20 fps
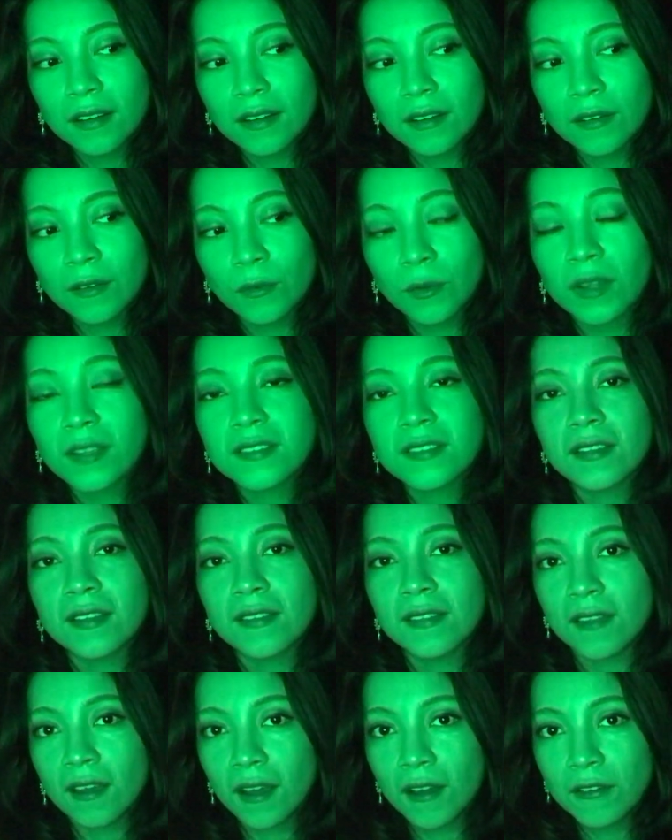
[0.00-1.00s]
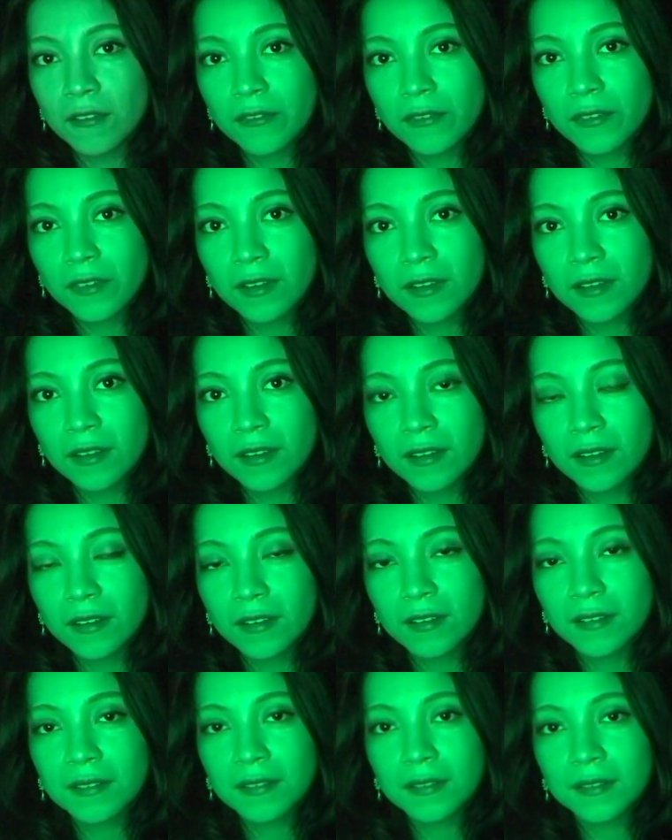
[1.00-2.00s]
was enough
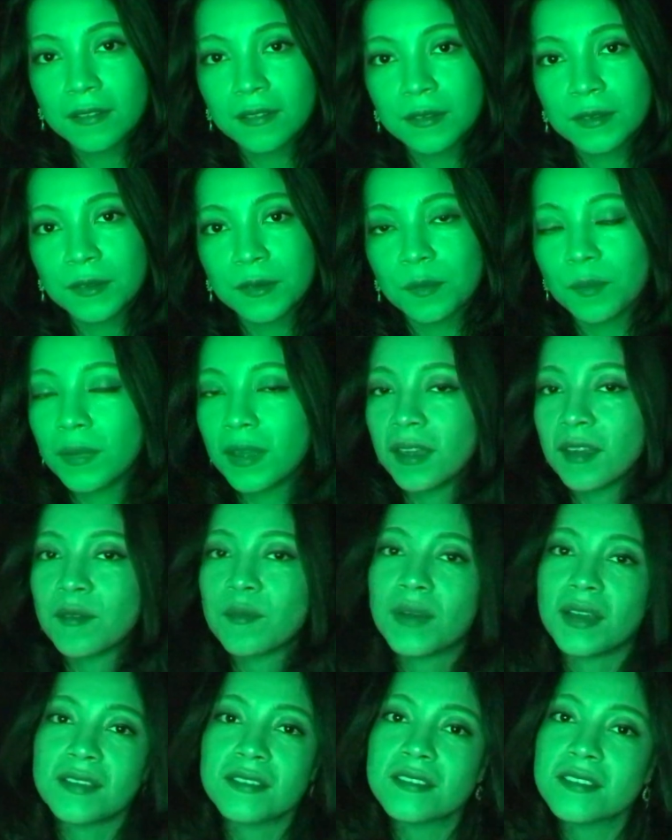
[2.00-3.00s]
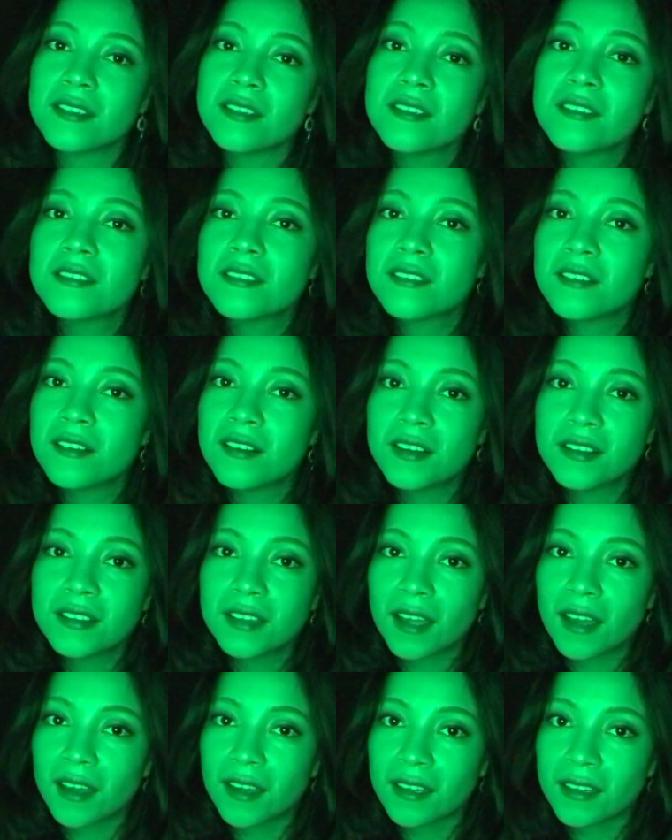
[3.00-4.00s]
to make my sister and
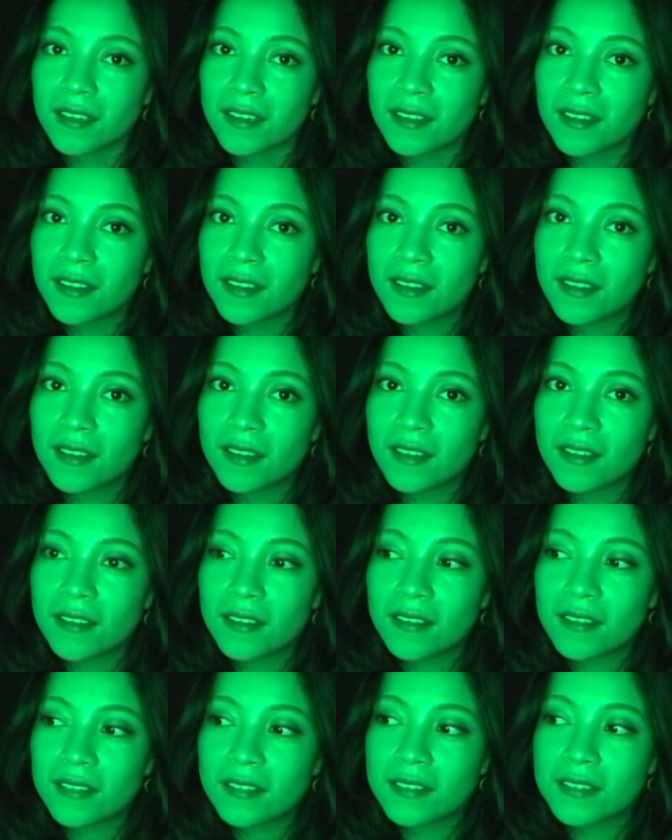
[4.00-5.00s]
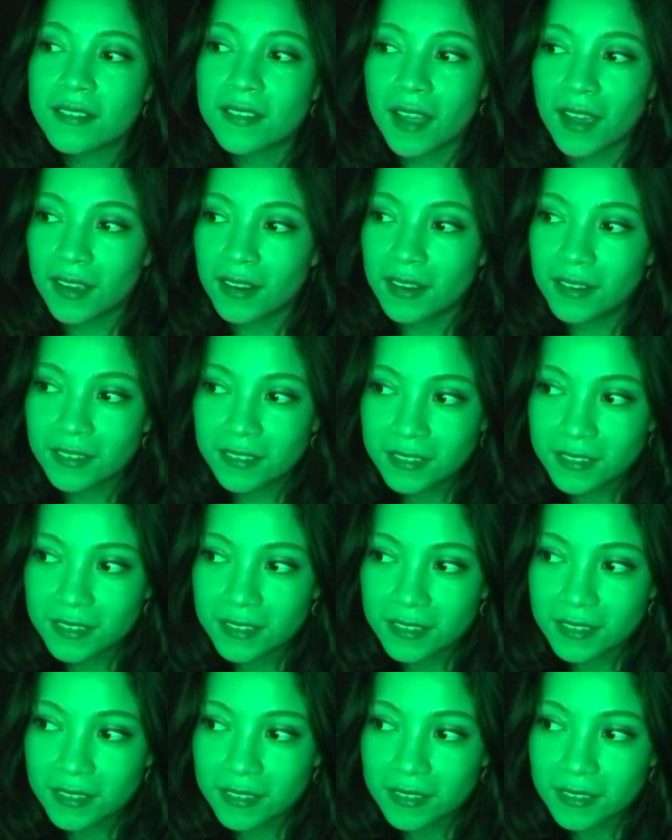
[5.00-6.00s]
I silent,